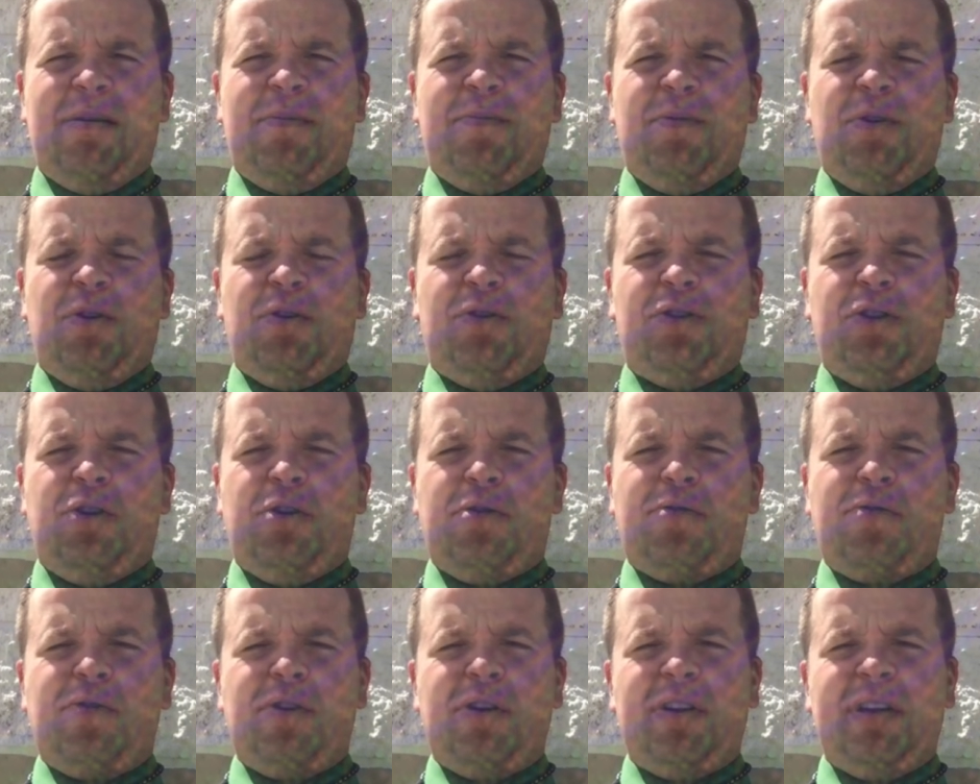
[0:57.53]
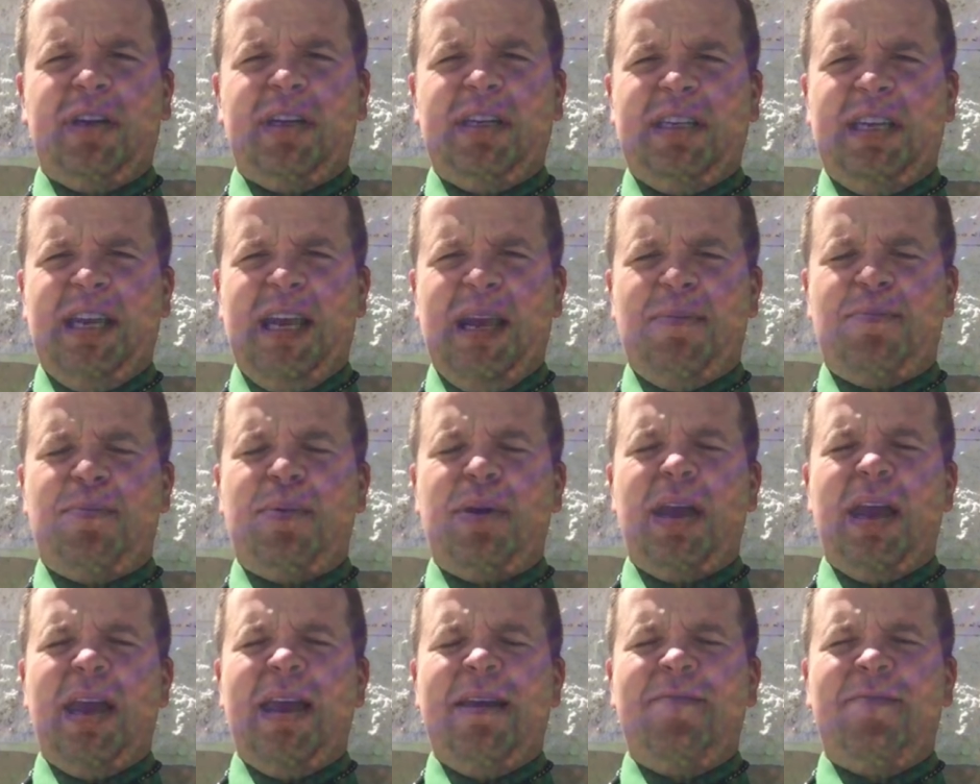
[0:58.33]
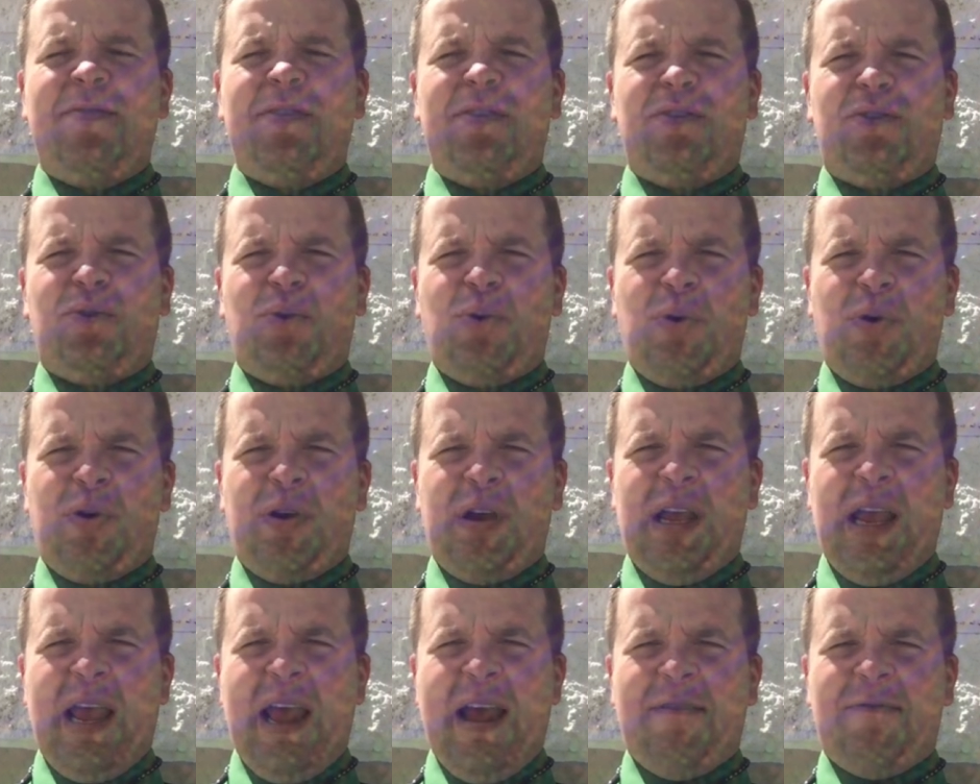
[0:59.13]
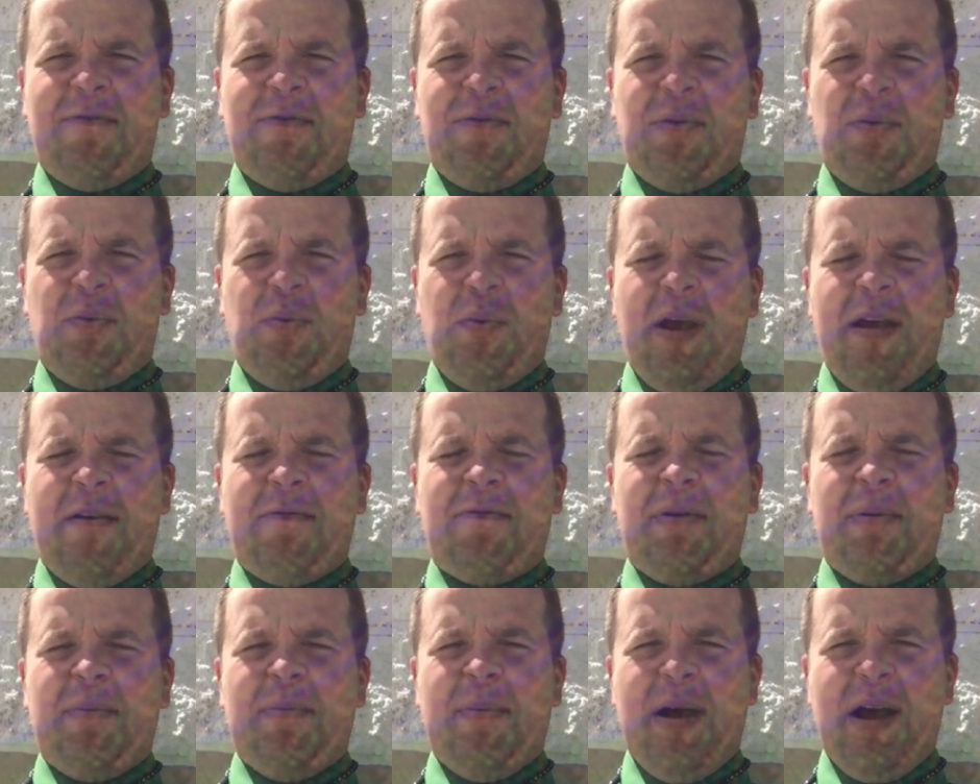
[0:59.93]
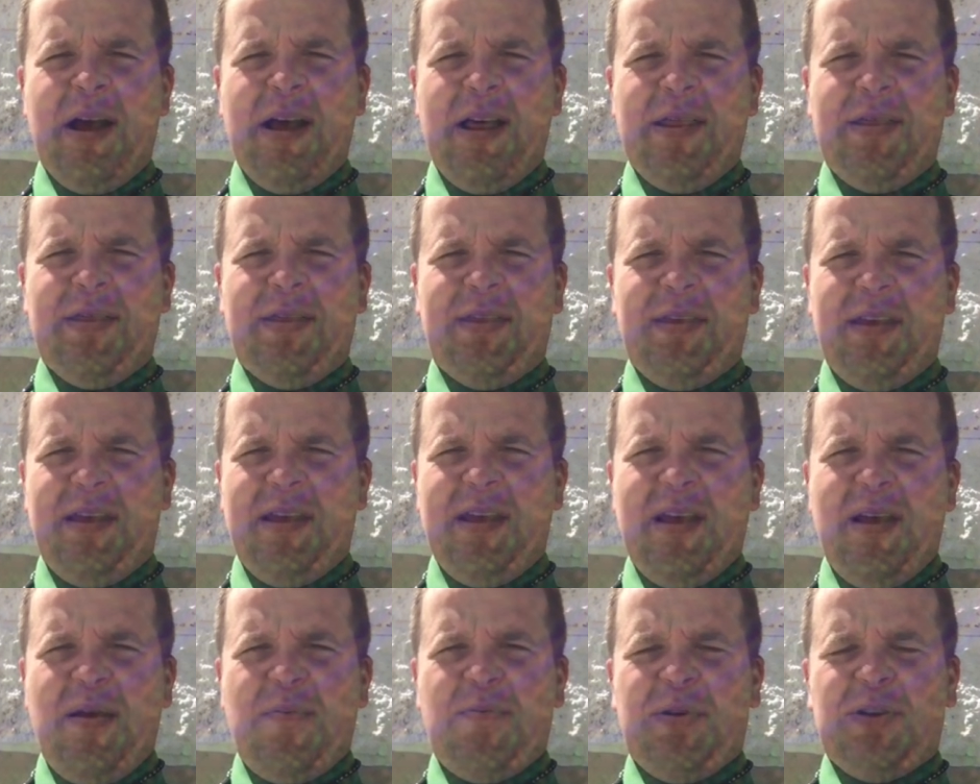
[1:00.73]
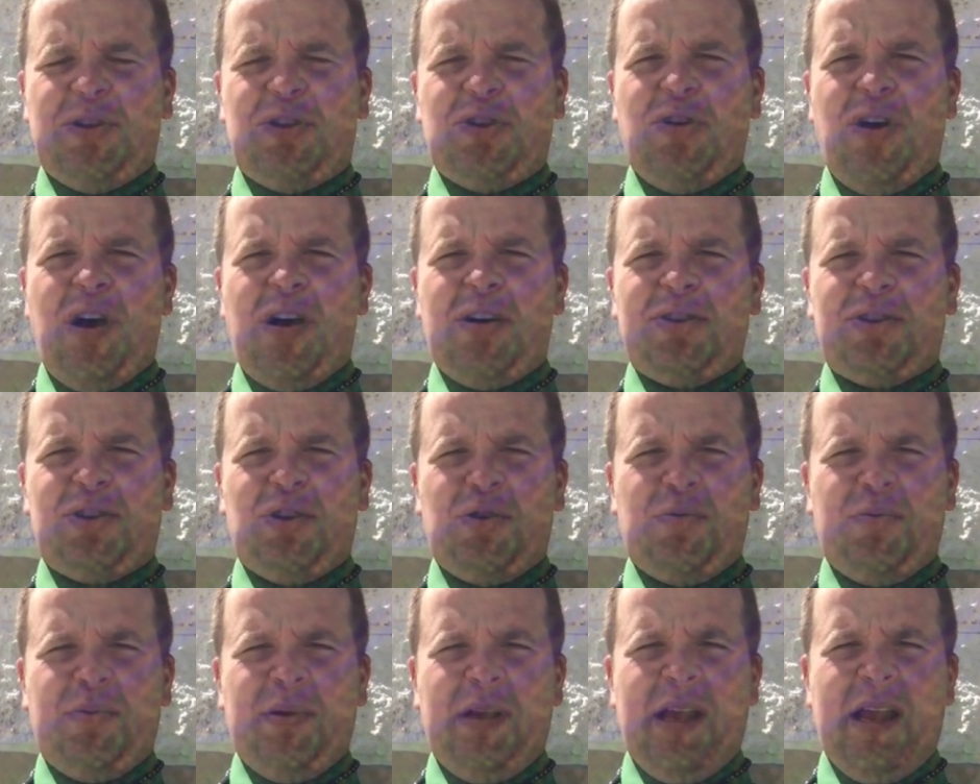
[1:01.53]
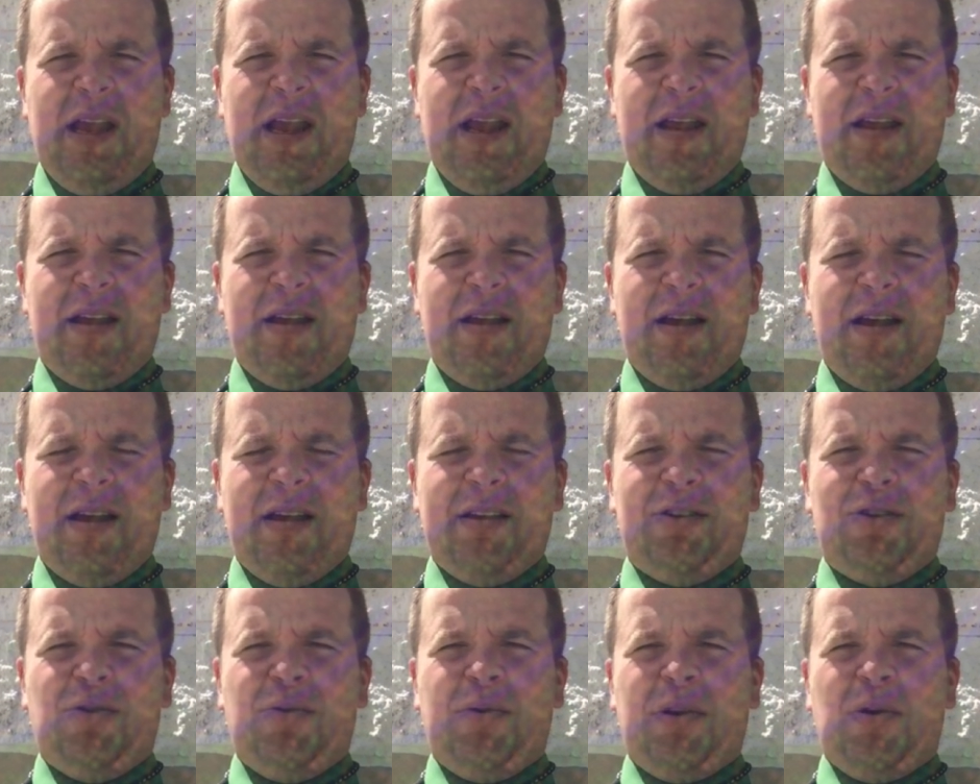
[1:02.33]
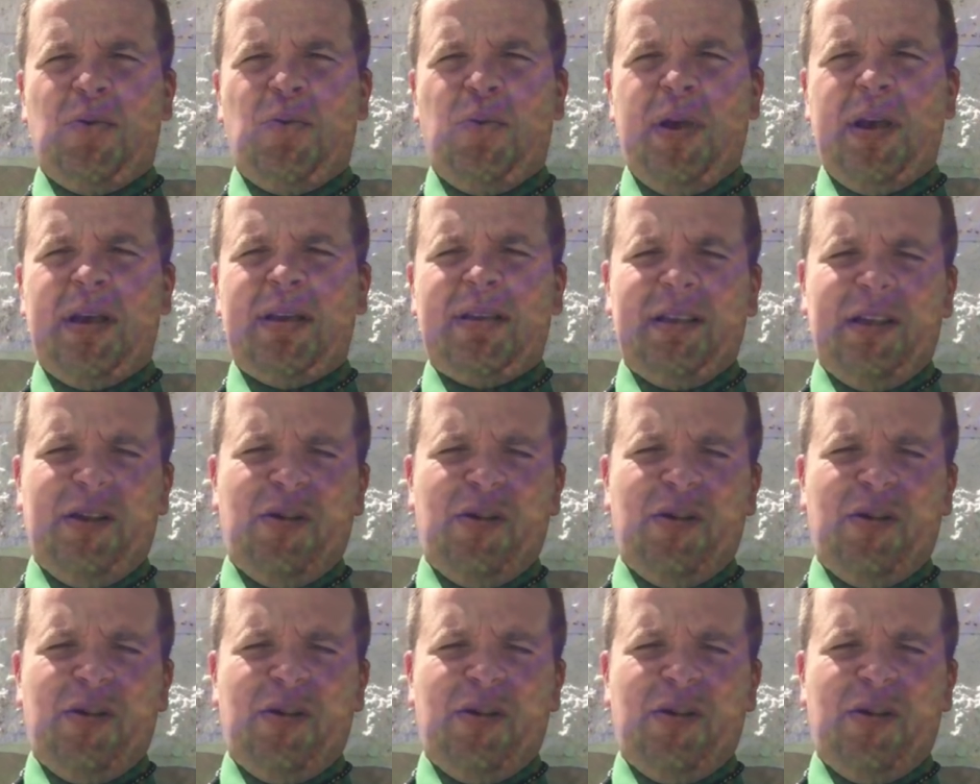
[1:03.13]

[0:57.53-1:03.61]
You'll do a really deep inventory every month, but you'll also be doing a weekly